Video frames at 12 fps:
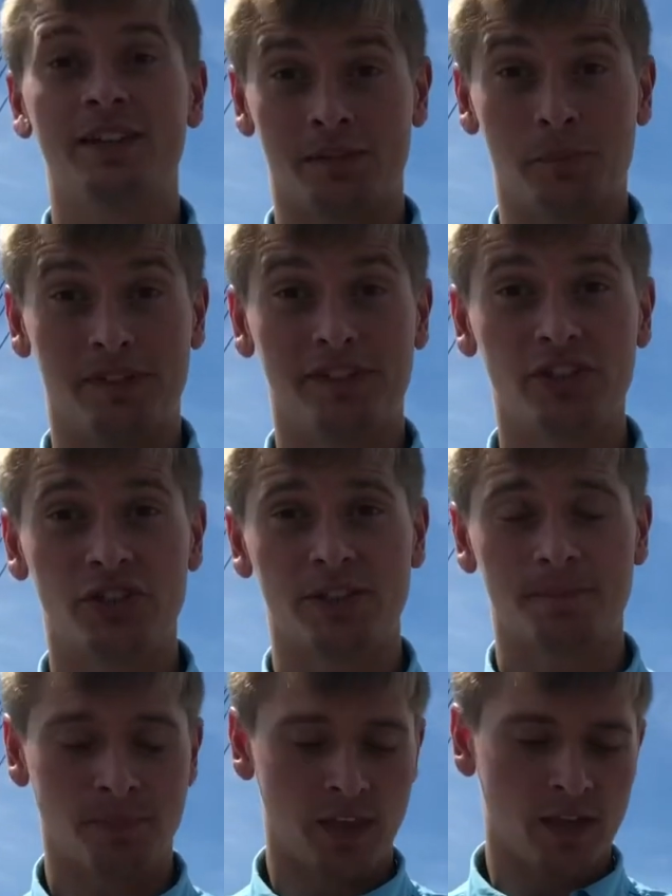position,
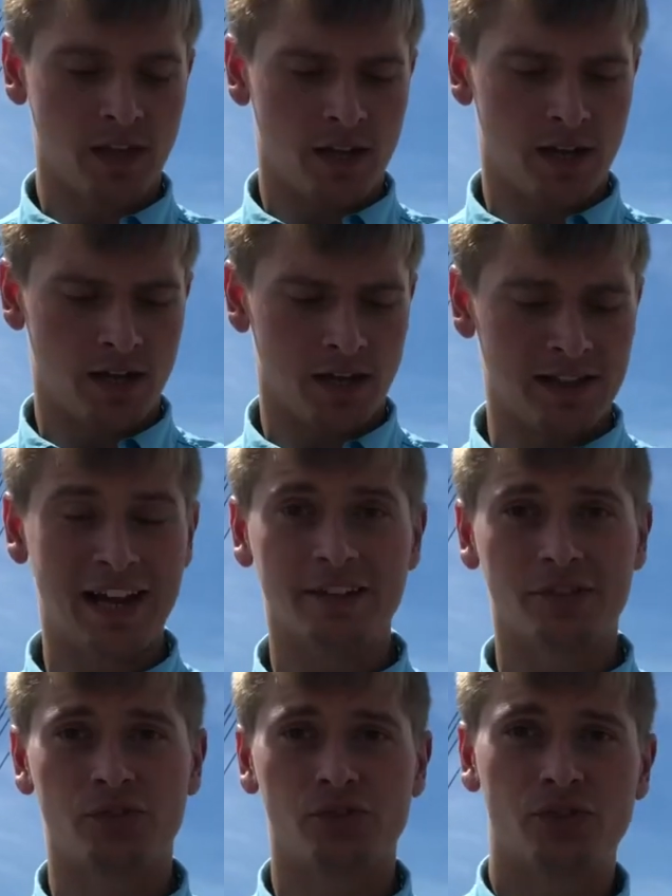a lot of
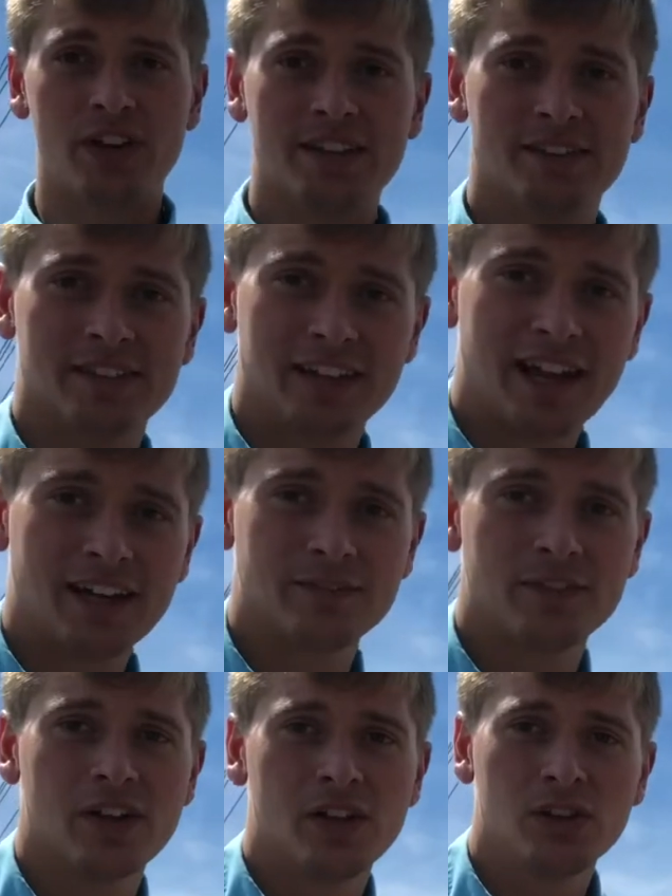strength to kind of
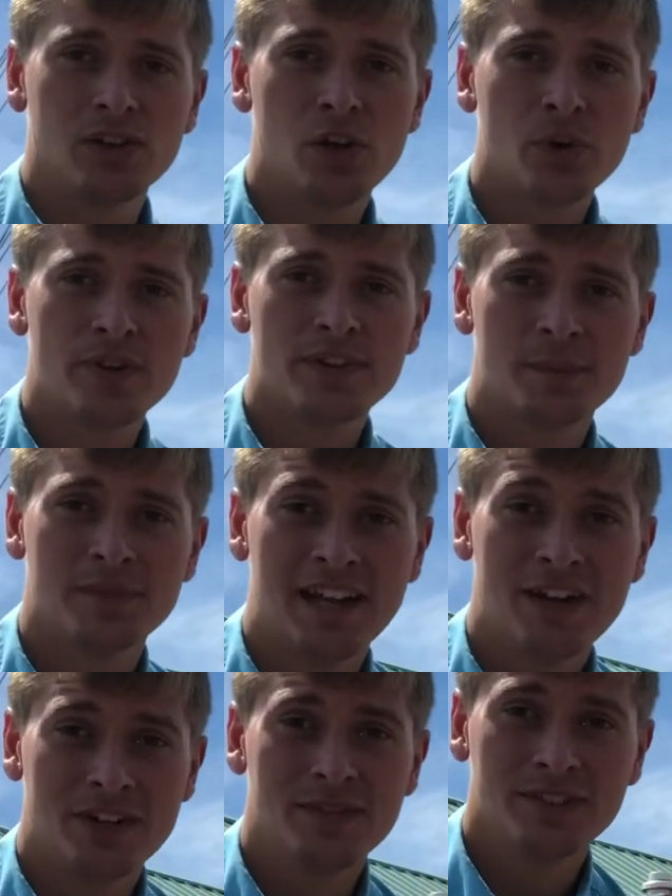lower them
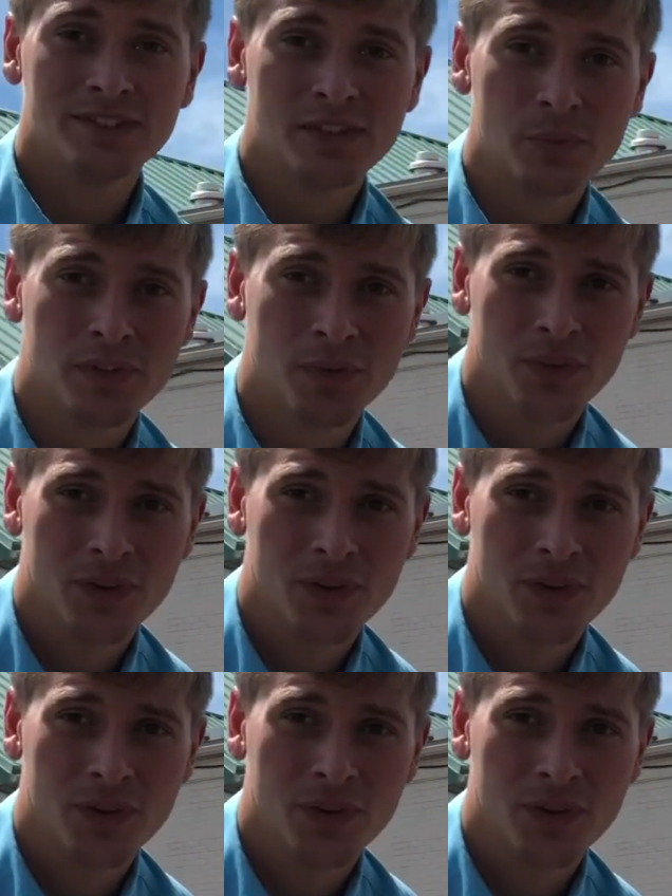down, even someone